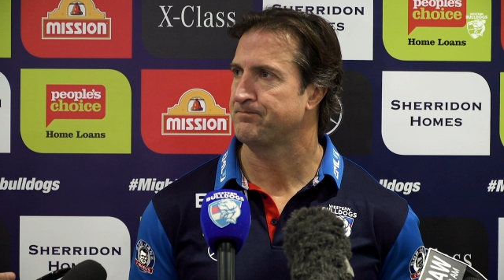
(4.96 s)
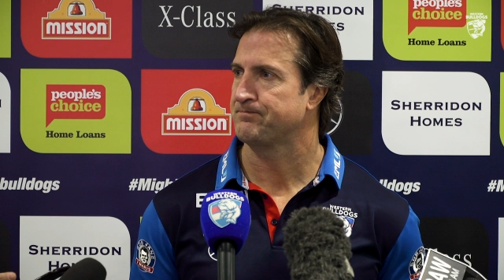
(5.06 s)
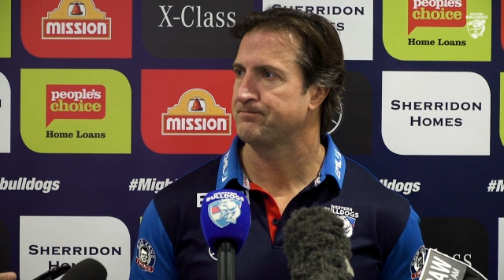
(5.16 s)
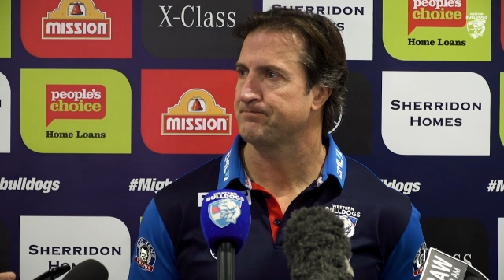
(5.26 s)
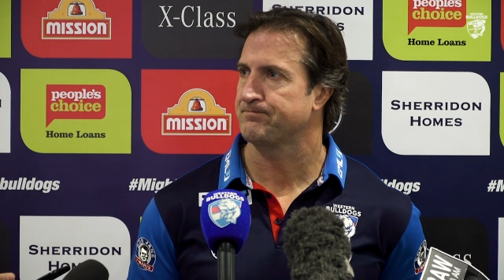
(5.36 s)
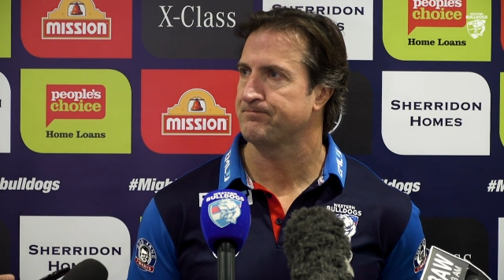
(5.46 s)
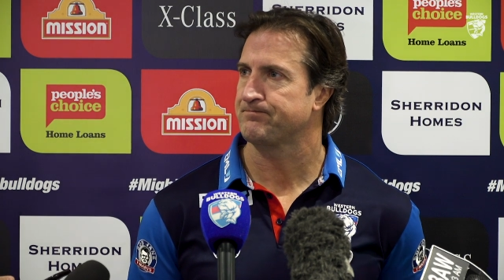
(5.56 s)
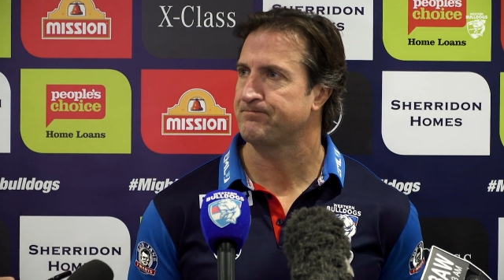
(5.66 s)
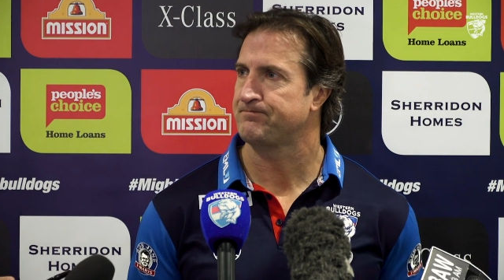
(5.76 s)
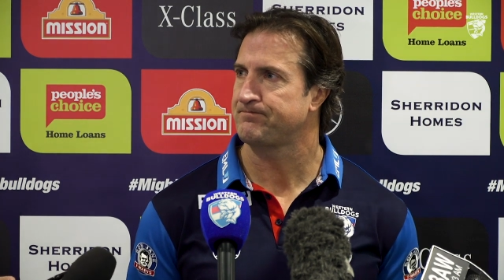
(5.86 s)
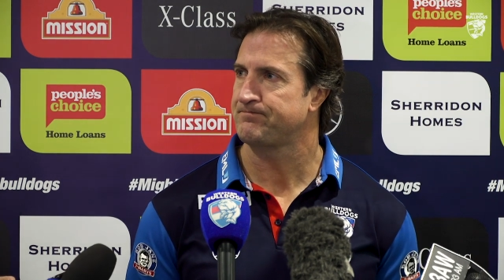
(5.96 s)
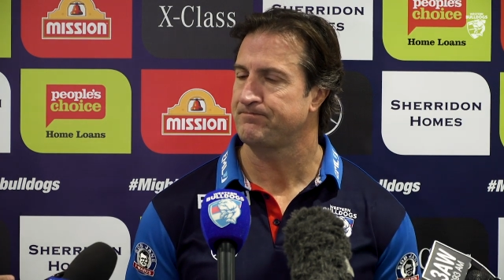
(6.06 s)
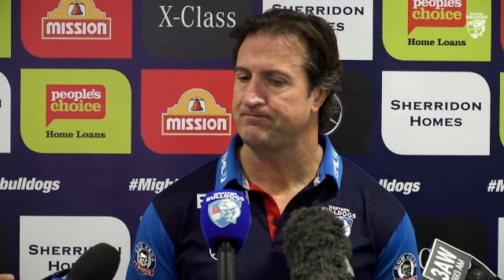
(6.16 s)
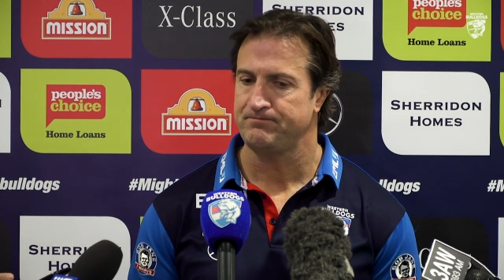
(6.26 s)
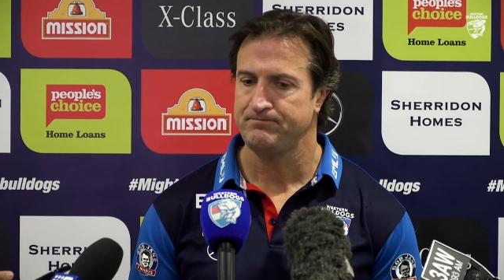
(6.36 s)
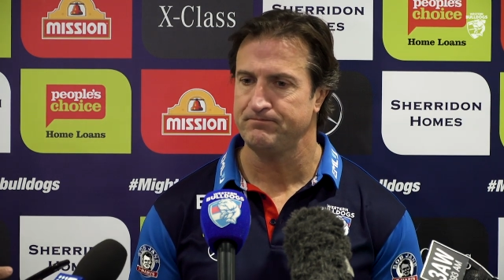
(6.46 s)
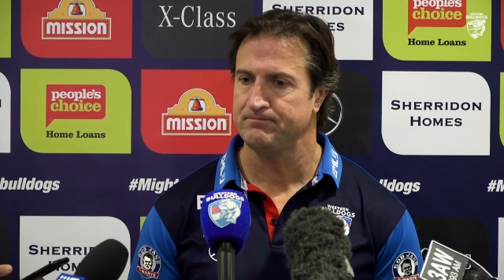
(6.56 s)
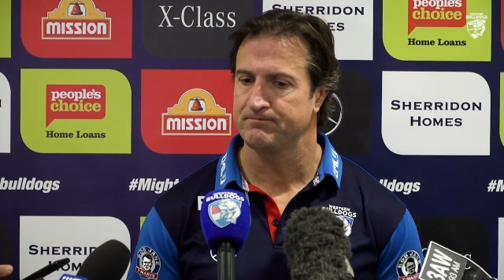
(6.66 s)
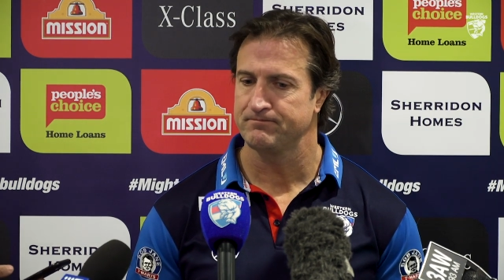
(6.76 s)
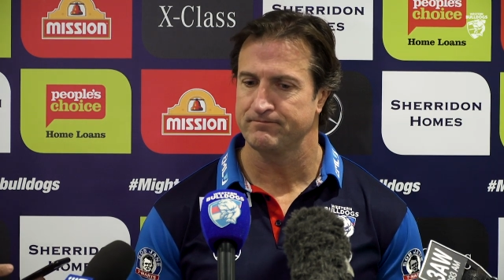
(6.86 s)
find a split 50-50 negative
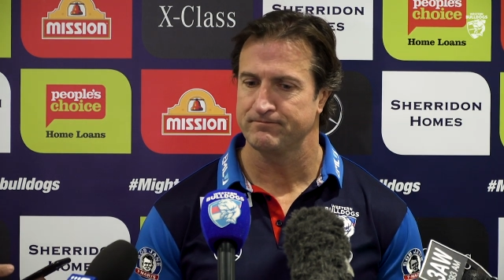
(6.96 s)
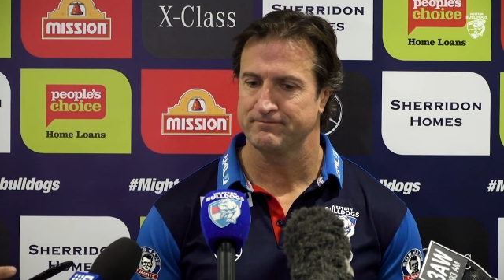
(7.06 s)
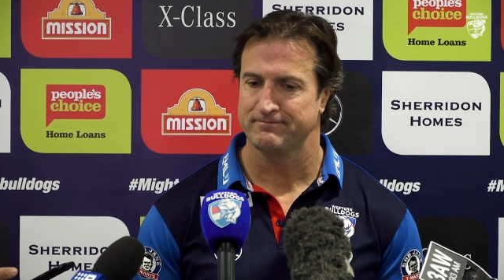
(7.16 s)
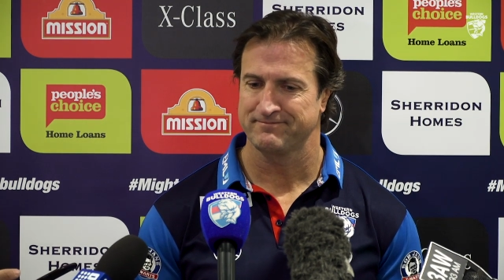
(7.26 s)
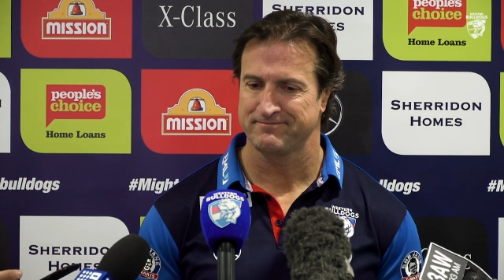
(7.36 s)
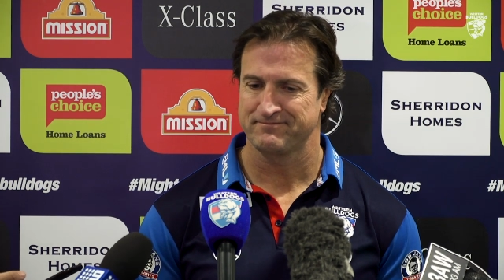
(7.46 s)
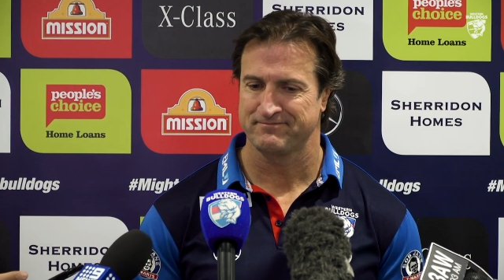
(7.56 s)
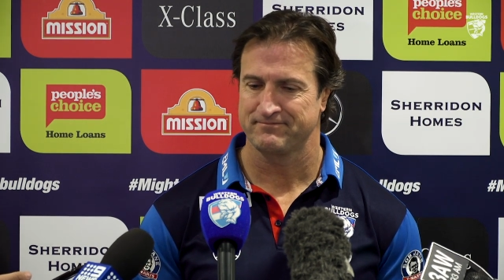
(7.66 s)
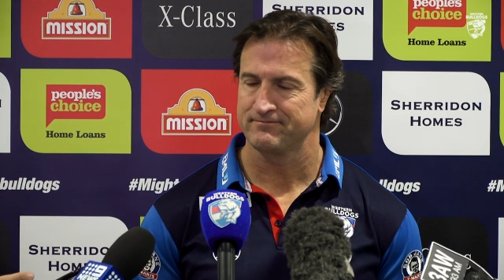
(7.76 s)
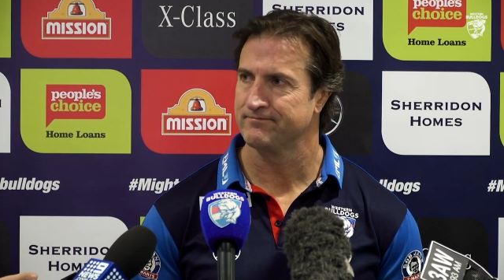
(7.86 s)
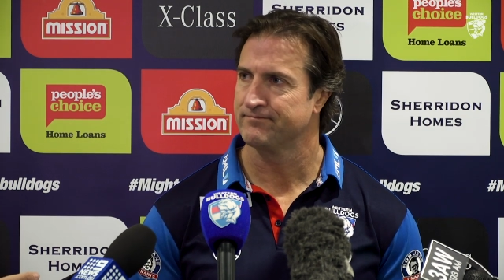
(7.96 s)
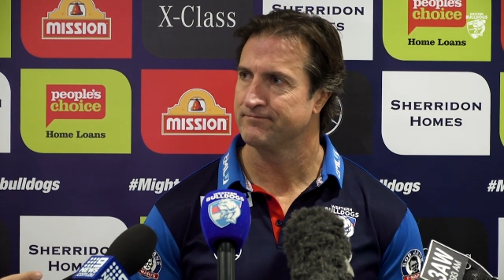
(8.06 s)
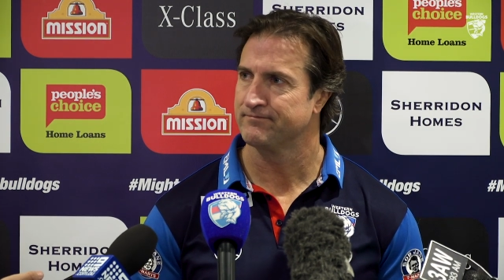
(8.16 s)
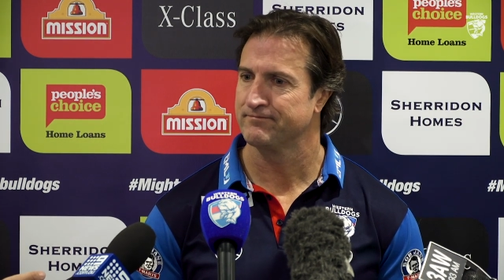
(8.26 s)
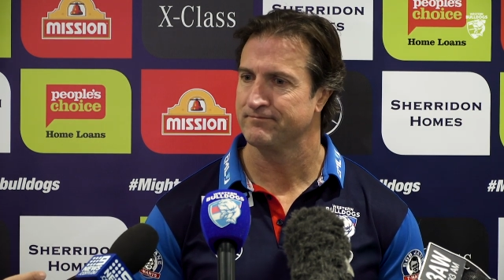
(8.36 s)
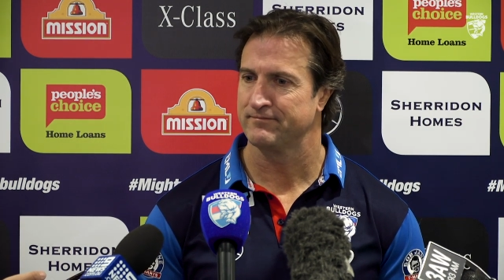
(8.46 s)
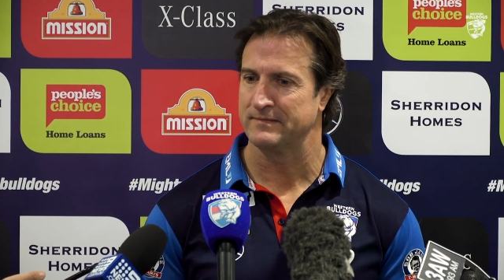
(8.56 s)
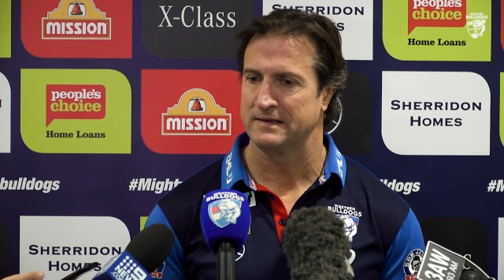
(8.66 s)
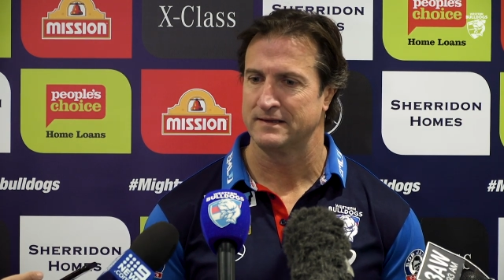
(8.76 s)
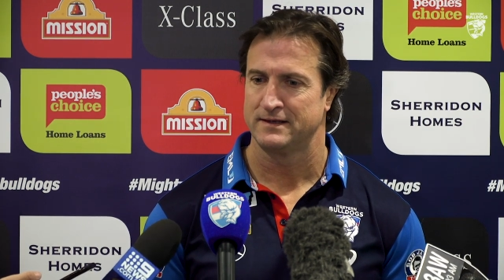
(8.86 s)
positives, but wouldn't have been too many
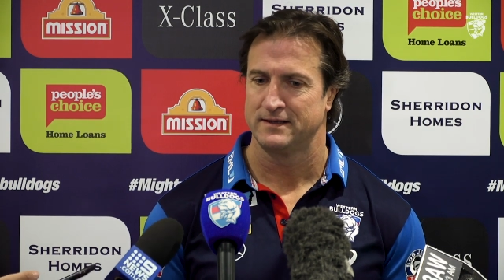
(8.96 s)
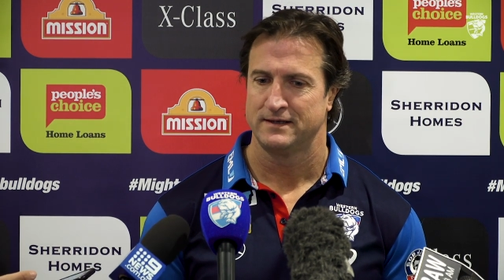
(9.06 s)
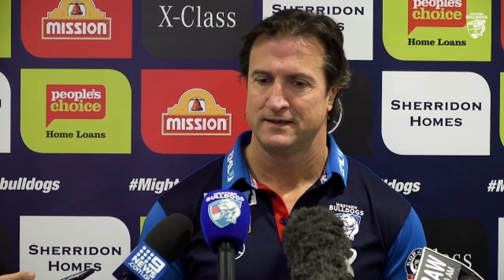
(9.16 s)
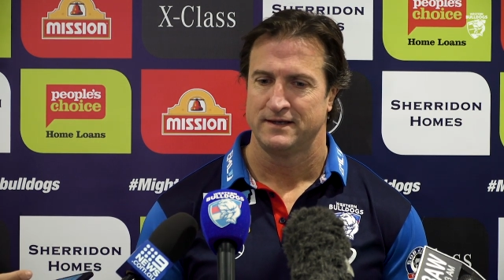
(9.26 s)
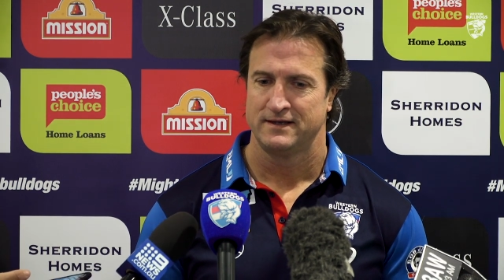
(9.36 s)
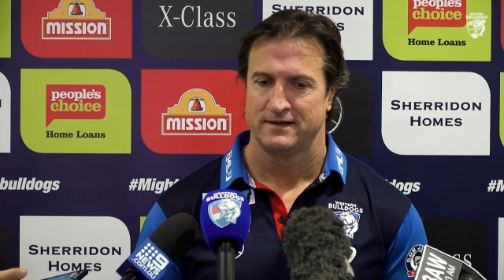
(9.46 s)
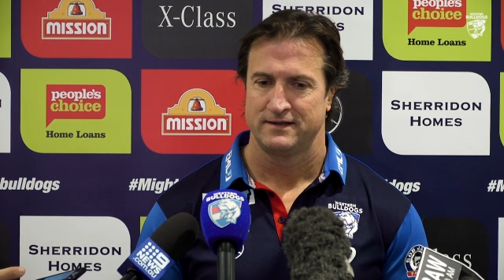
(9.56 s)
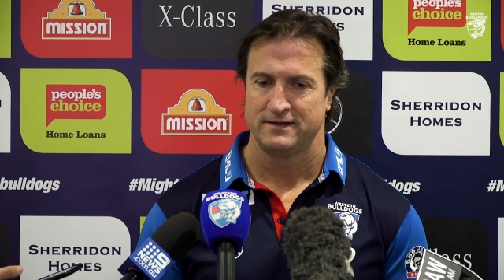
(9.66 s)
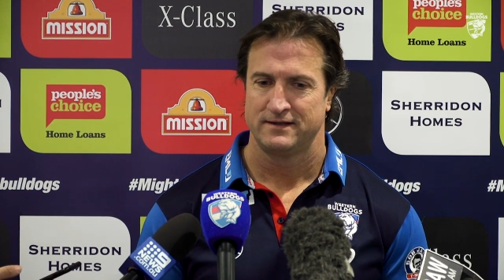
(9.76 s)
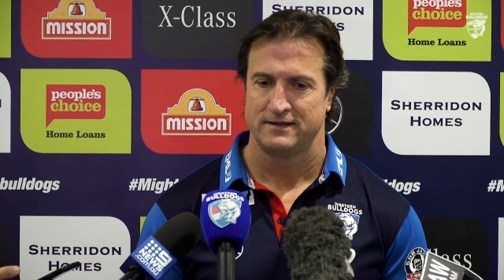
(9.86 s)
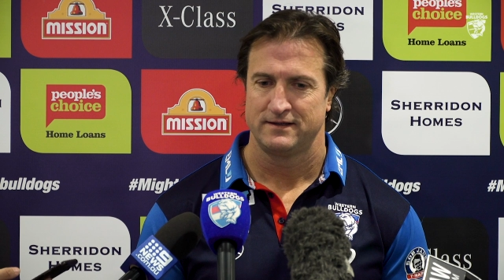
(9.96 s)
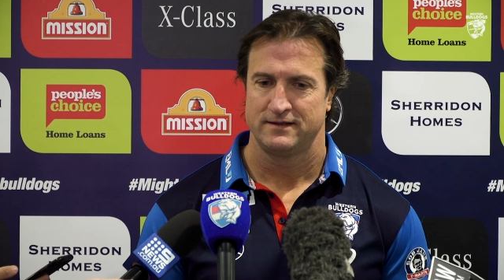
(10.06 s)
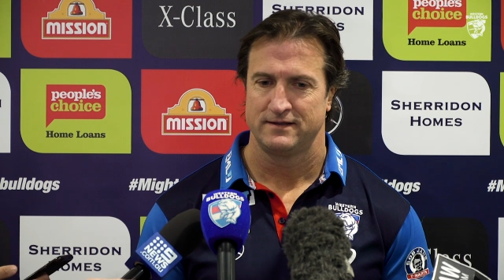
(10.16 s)
negatives for that review.